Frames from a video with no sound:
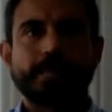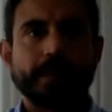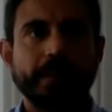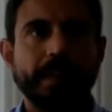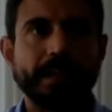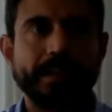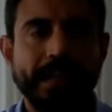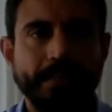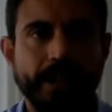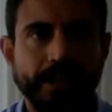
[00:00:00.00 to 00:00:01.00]
spend a lot of
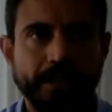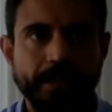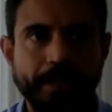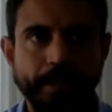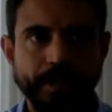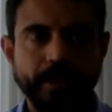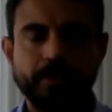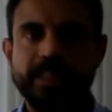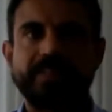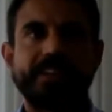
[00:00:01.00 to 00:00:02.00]
time talking to people with
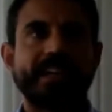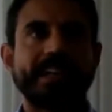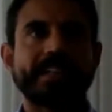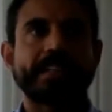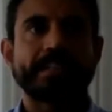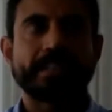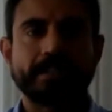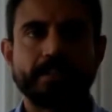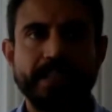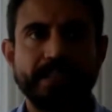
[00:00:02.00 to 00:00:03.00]
specific cases and
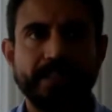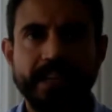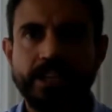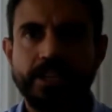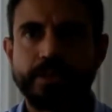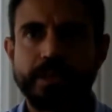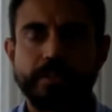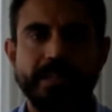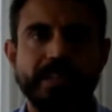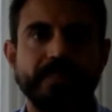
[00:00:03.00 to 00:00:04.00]
specific issues and
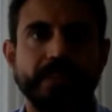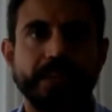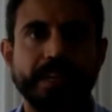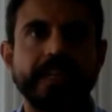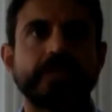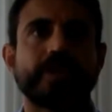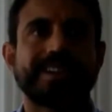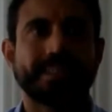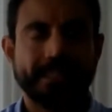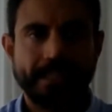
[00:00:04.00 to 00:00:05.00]
specific
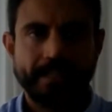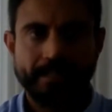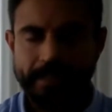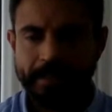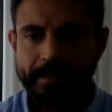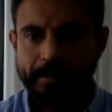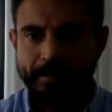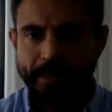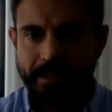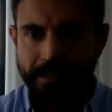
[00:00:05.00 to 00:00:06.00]
interests. And
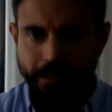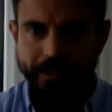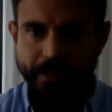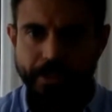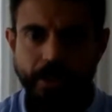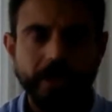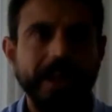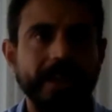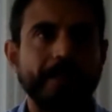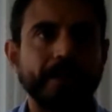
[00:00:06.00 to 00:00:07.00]
clearly, you know a
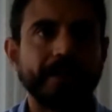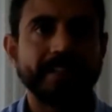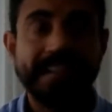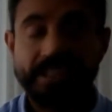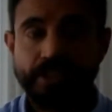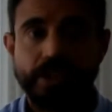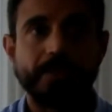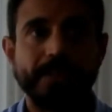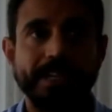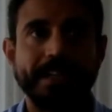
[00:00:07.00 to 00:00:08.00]
lot about this. Yes,
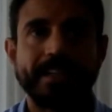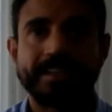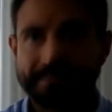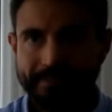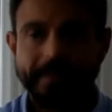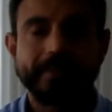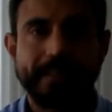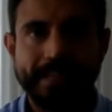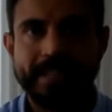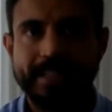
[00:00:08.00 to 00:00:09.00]
Germany,
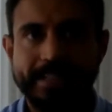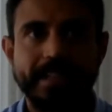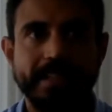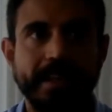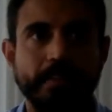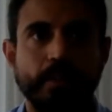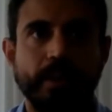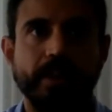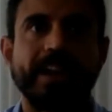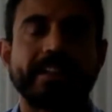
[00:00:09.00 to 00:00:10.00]
yes, is a lot
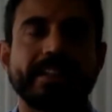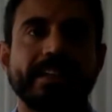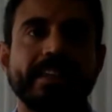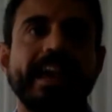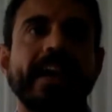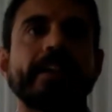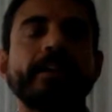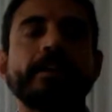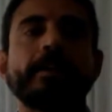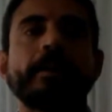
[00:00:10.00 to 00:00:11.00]
more advanced in that.
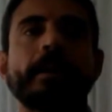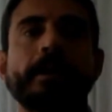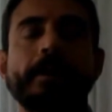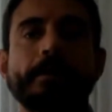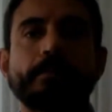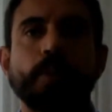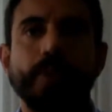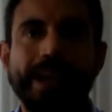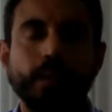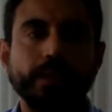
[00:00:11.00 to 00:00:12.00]

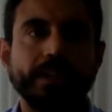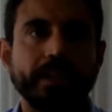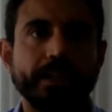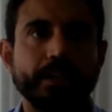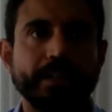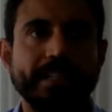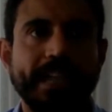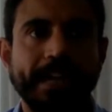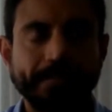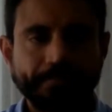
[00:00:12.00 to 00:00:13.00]
What I will tell you is
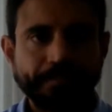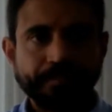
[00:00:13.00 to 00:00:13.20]
that,